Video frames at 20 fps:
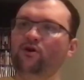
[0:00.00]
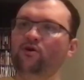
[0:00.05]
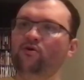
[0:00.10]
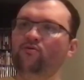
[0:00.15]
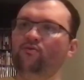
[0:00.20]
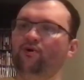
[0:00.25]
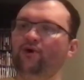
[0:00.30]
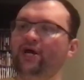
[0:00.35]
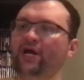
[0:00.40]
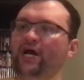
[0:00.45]

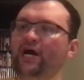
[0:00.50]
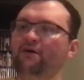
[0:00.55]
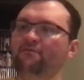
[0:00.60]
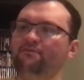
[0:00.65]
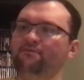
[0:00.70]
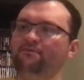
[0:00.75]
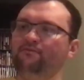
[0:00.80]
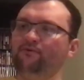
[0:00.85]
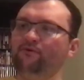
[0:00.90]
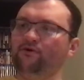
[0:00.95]
where
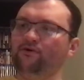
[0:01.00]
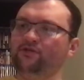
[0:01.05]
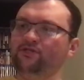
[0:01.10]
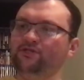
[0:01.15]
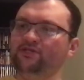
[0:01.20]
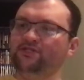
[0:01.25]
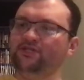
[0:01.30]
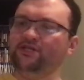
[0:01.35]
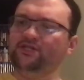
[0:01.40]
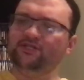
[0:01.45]
Albert Brooks
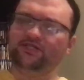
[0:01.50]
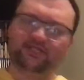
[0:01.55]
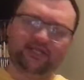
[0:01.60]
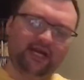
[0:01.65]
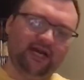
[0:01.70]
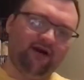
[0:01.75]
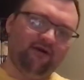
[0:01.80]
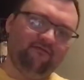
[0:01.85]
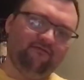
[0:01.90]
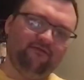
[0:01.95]
is a
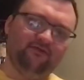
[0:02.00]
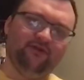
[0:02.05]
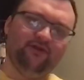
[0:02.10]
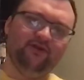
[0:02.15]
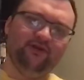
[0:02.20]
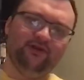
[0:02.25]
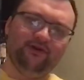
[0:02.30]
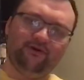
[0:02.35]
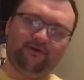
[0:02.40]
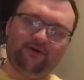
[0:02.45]
scout for the
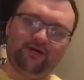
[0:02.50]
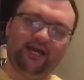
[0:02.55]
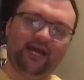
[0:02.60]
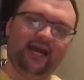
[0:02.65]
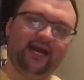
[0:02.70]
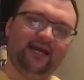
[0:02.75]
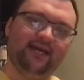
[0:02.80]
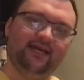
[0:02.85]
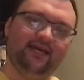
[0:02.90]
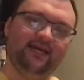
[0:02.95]
New York
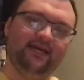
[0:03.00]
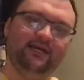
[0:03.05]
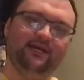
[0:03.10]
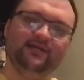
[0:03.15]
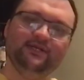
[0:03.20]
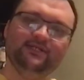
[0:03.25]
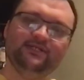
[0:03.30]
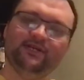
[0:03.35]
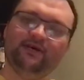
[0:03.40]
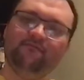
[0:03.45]

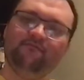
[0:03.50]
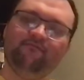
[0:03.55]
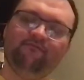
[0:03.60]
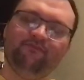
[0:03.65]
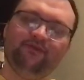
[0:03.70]
Yankees and